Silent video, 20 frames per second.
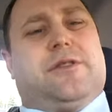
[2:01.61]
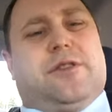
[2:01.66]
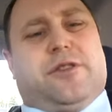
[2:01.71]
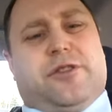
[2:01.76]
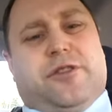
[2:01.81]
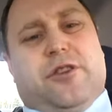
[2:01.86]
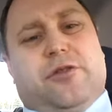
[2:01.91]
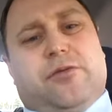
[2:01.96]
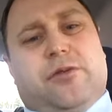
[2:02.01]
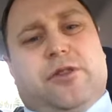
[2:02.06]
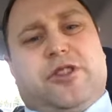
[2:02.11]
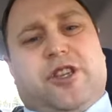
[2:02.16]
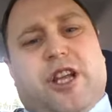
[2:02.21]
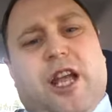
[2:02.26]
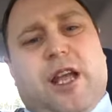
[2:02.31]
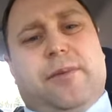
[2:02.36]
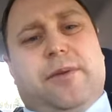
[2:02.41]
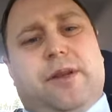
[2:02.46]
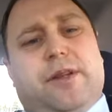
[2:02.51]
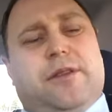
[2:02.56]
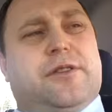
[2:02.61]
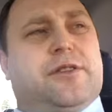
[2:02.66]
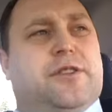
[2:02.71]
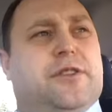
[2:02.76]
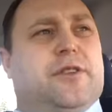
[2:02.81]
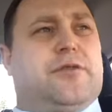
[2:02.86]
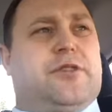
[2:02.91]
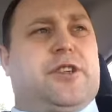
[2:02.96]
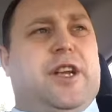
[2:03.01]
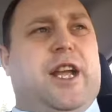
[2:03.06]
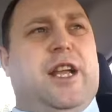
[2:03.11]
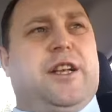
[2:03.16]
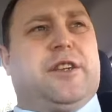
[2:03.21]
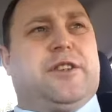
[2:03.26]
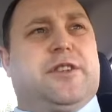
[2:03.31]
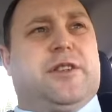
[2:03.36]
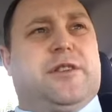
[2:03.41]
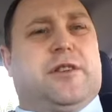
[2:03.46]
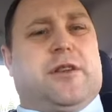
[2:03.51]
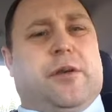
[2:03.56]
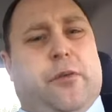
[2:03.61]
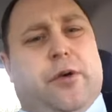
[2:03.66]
There's no escaping There's no changing it.